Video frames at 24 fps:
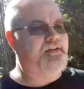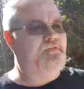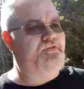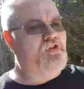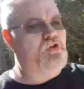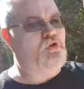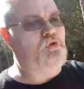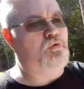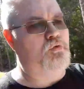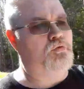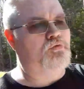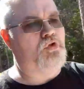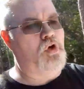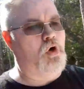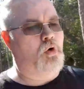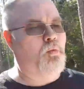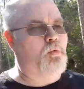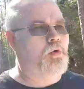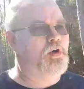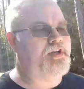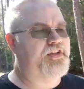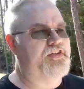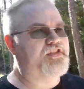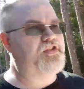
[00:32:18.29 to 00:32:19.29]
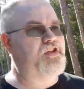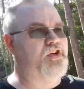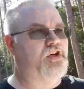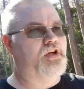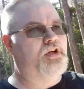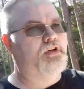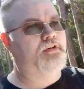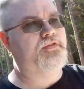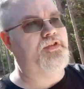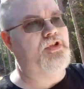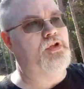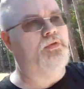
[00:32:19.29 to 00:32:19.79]
if you don't want to
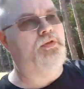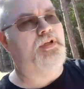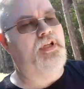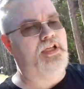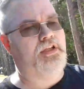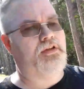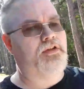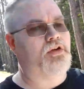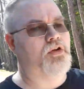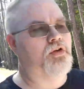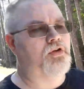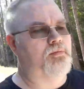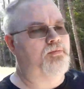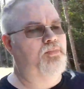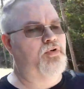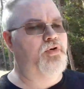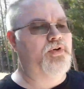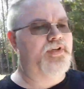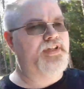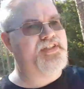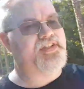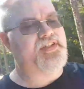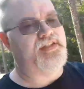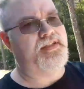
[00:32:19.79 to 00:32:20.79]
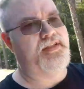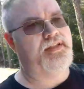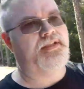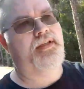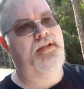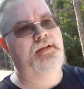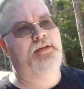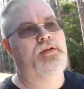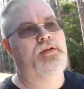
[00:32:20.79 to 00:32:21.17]
serve, you can either go to prison